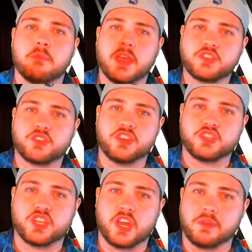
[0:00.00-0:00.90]
Make sure you
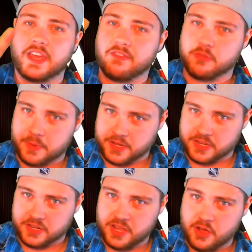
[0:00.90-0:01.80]
share with everybody
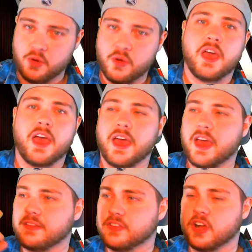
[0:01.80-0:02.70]
you know.
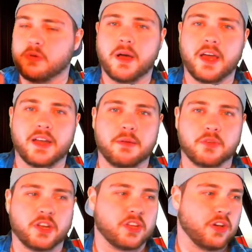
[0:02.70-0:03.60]
And if you don't mind, I'm
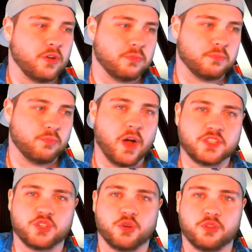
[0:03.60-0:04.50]
going to go
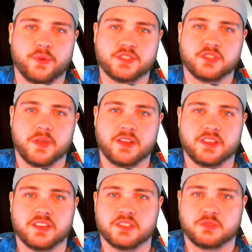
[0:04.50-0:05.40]
watch old
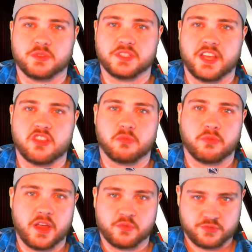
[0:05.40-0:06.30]
WrestleManias when Daniel
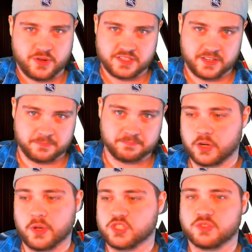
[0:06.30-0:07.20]
Bryan was wrestling. I'm going to
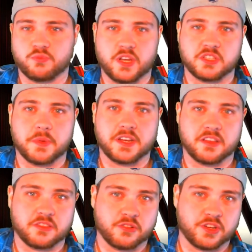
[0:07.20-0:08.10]
go watch
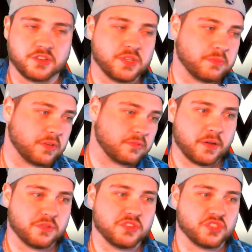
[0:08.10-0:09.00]
WrestleMania 30 or something.
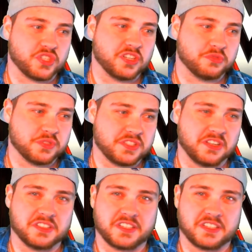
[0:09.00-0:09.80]
Back when the Shield was still